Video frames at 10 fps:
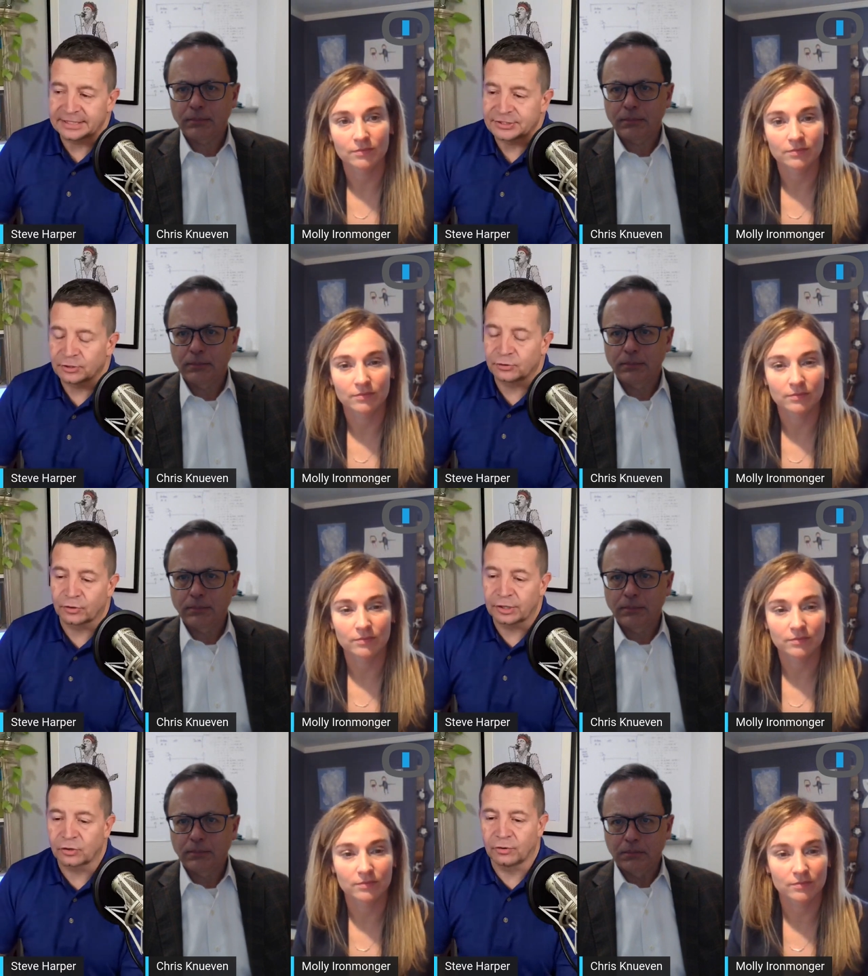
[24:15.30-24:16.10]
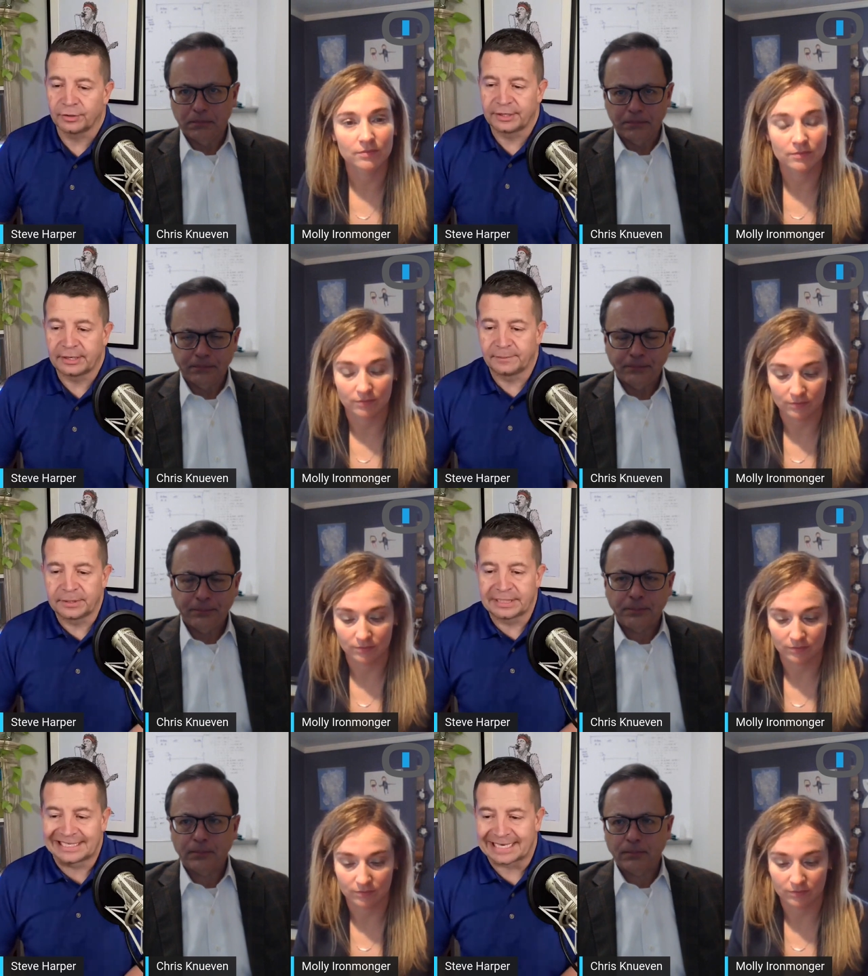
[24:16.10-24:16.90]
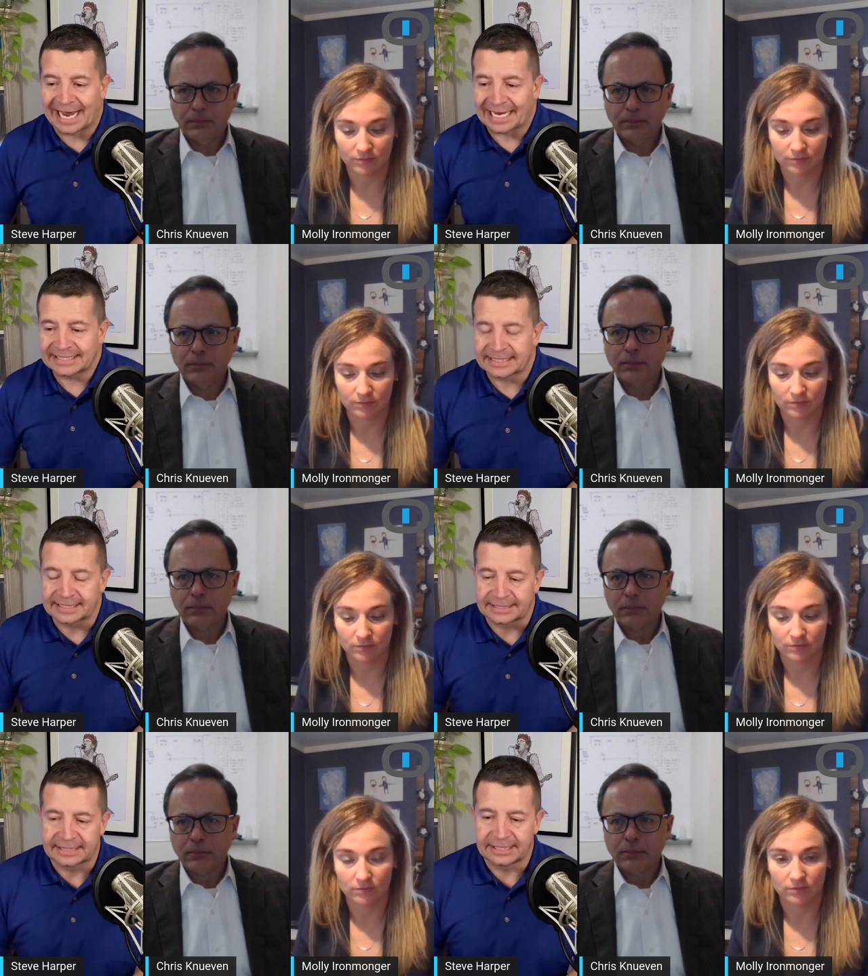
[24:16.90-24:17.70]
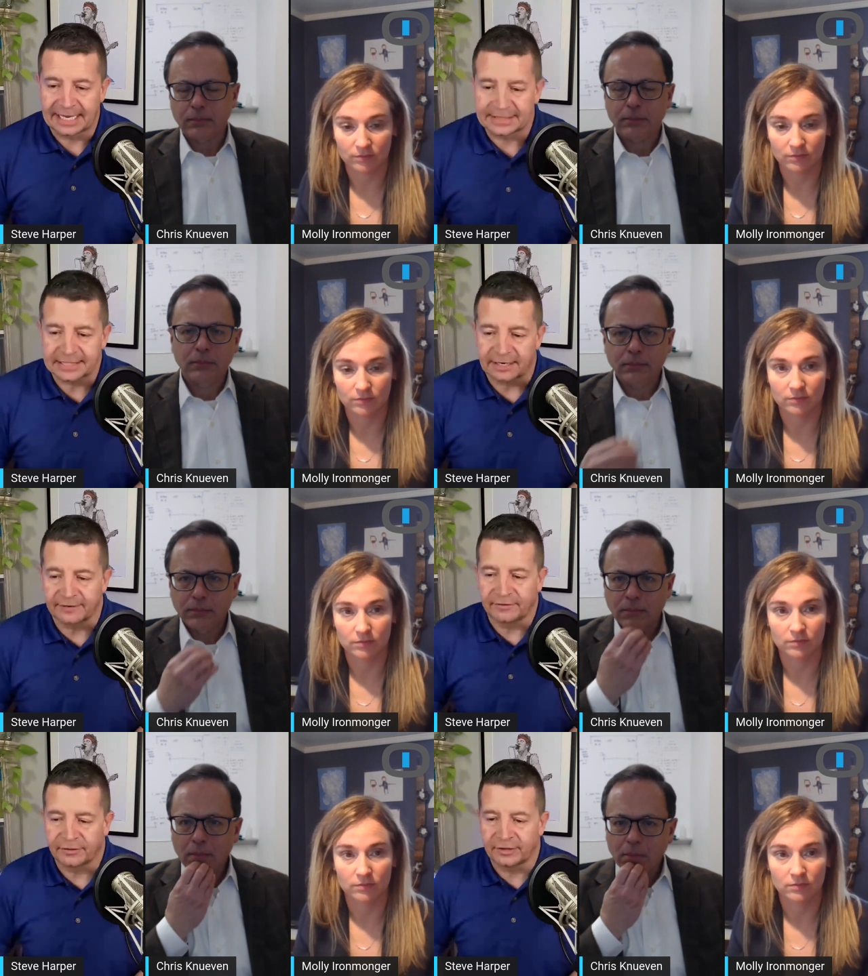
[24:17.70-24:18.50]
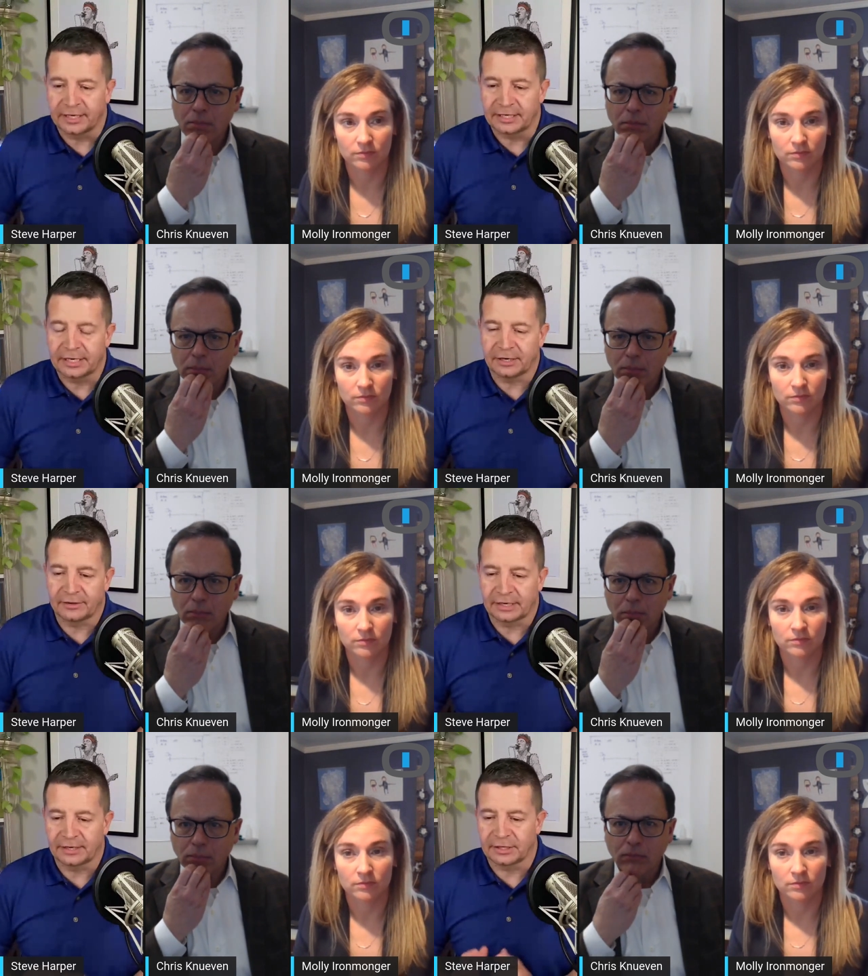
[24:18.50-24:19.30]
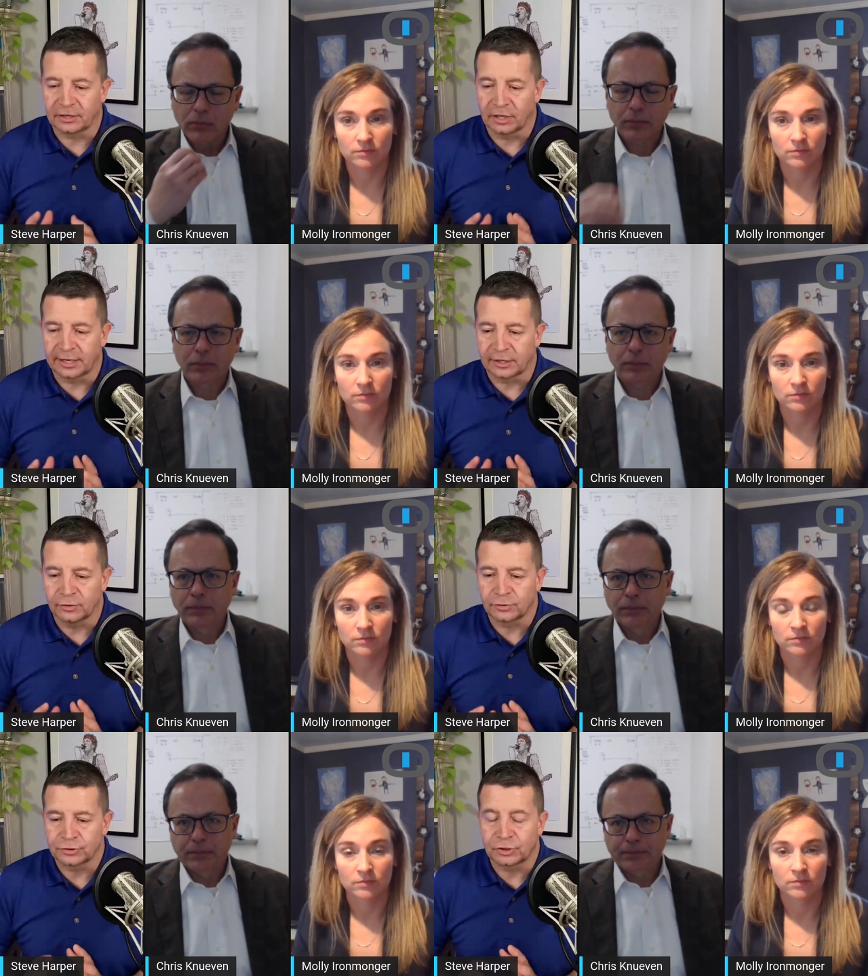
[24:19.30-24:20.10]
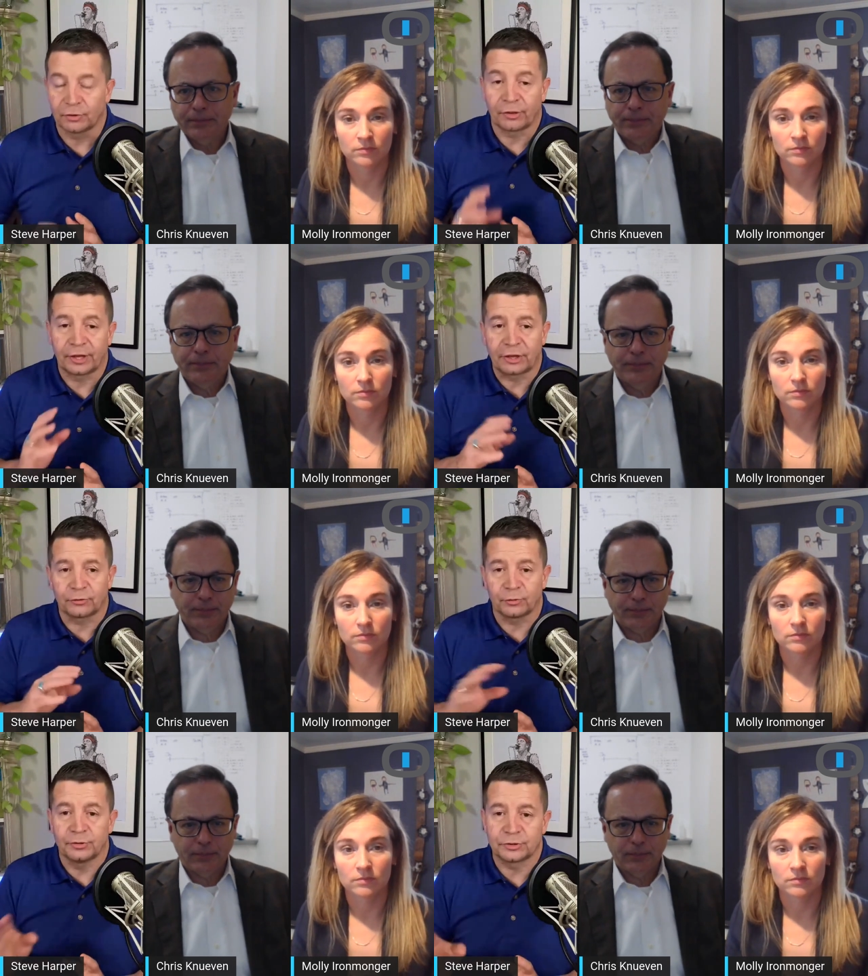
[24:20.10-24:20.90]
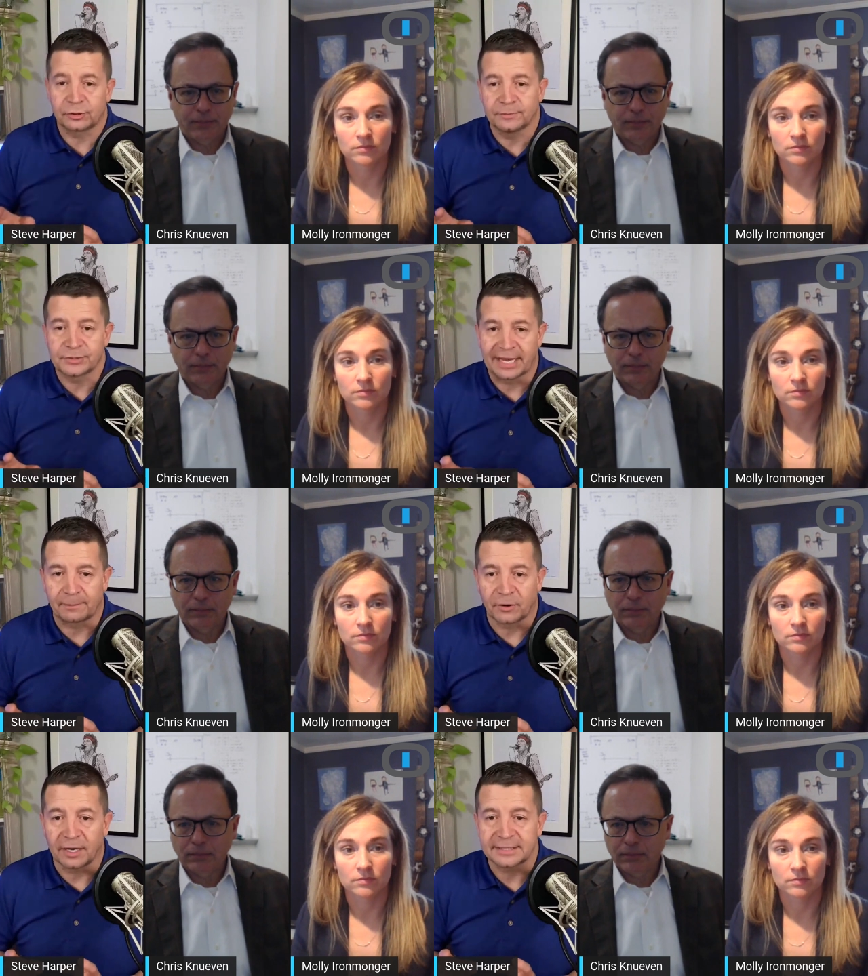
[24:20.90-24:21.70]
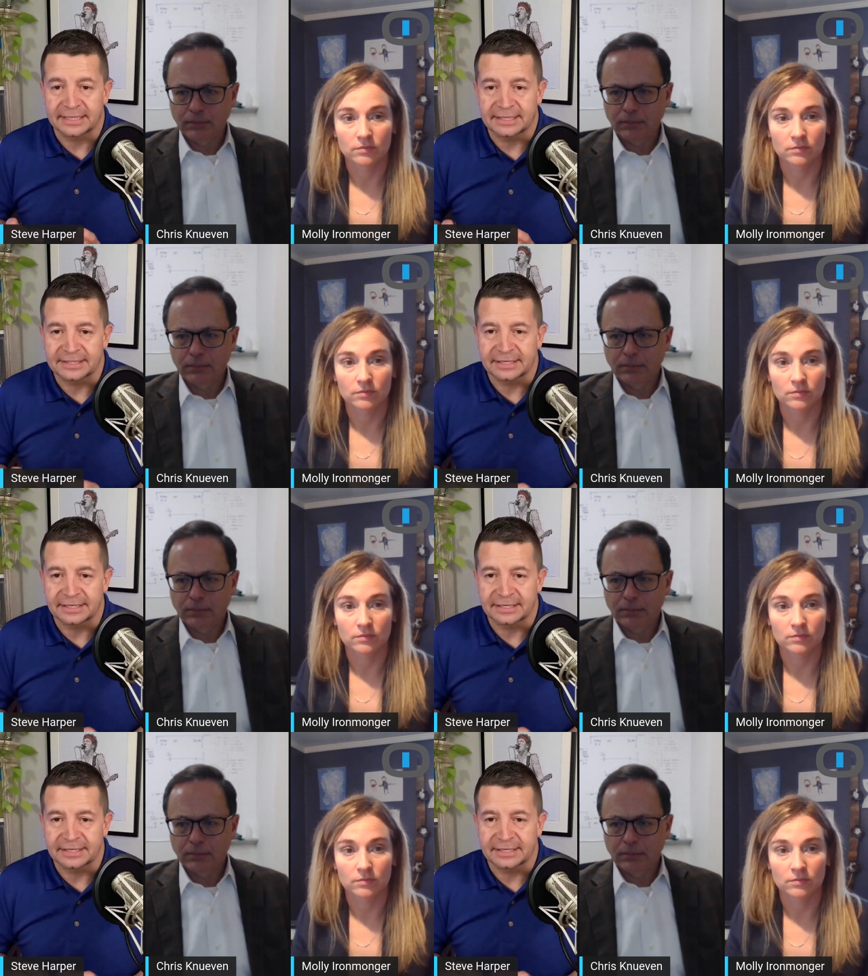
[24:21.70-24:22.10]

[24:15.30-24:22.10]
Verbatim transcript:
Speaker 1: is so critical, and the ability to access it. And that's kind of the thing, you know, that I think a lot of owners don't think through in terms of that process.